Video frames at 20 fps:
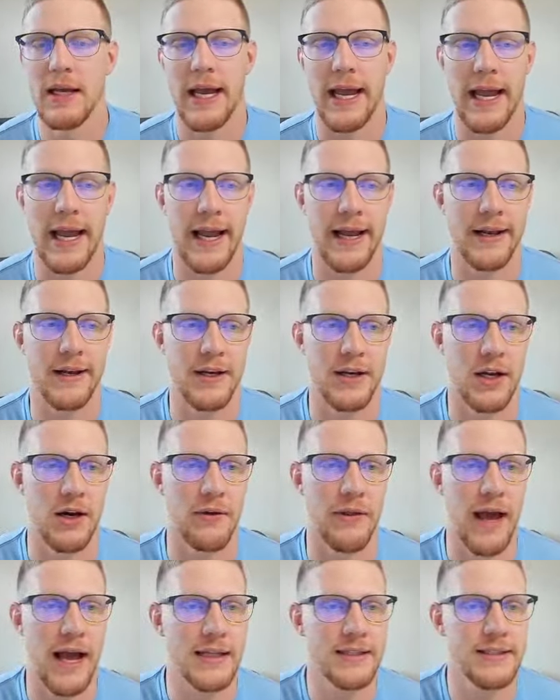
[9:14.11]
And you
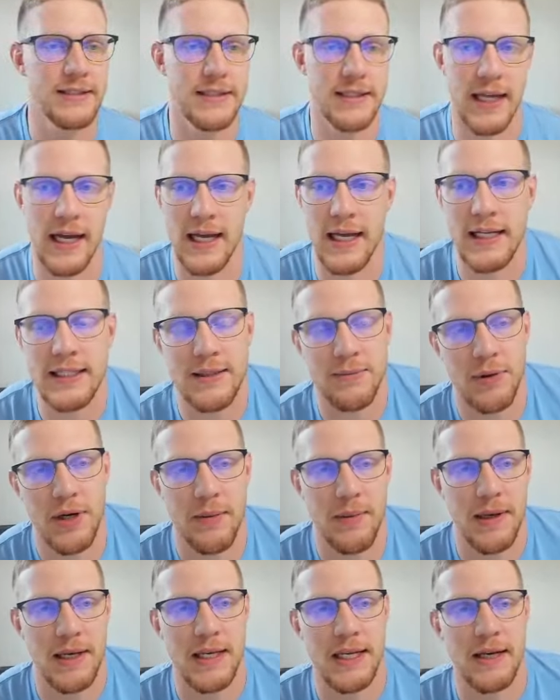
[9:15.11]
know, that's that's a
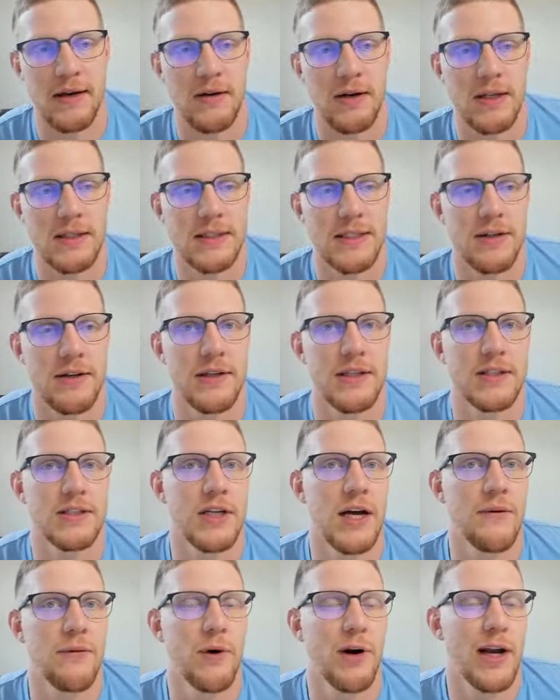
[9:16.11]
pretty big deal considering this
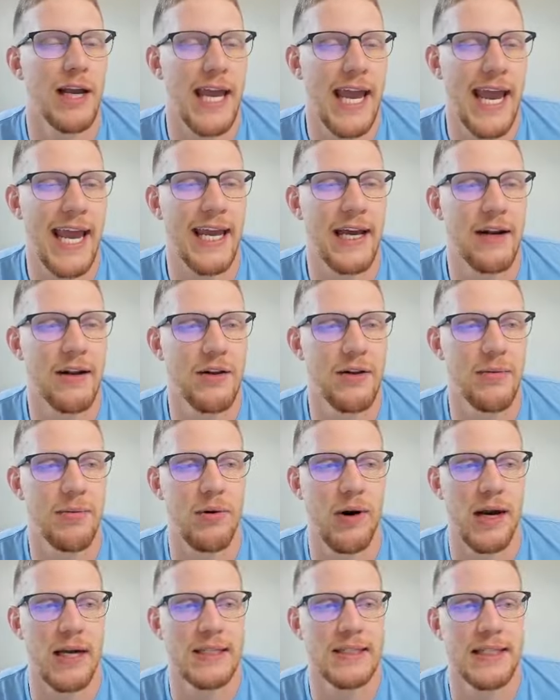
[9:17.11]
software can get a little
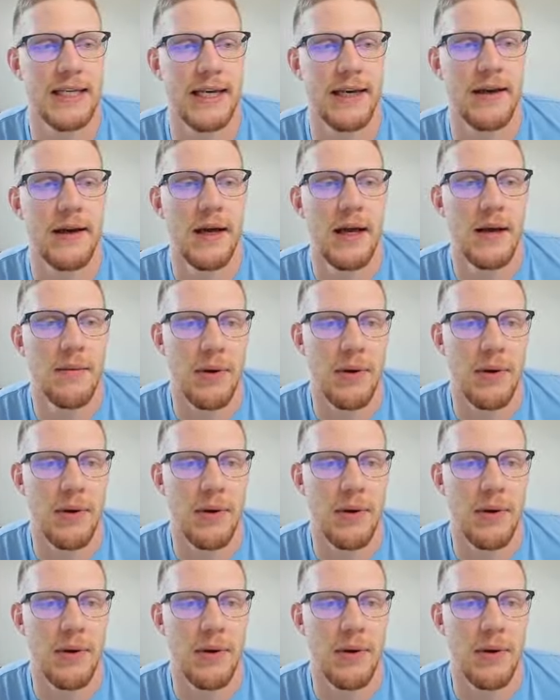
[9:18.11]
pricey.